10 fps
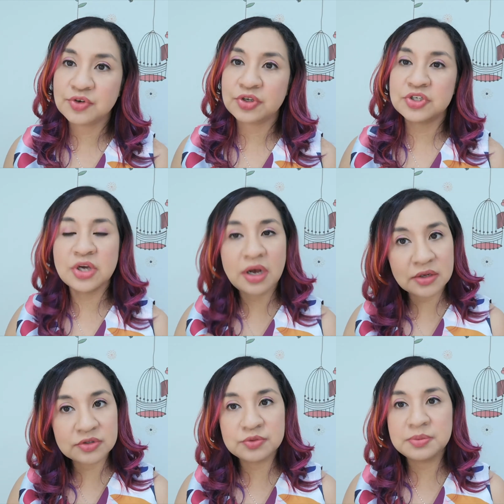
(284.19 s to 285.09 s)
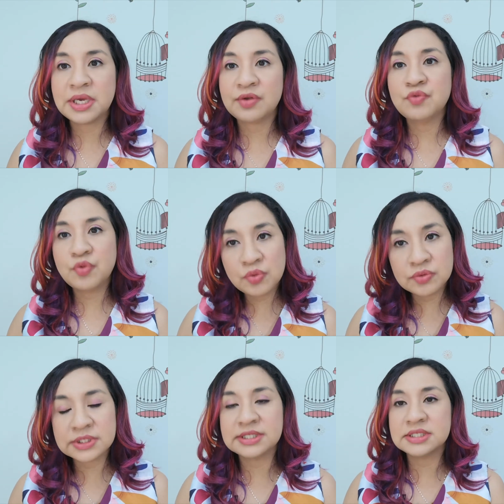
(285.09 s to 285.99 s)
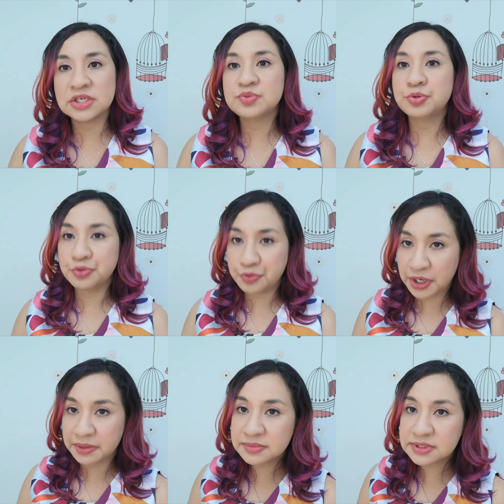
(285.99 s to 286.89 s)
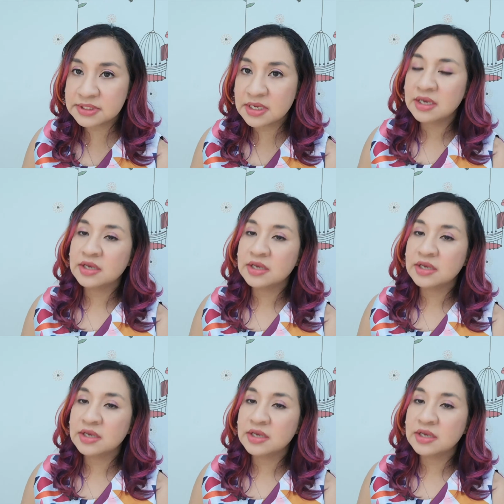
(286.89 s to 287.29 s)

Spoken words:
for your child to be enrolled in such programs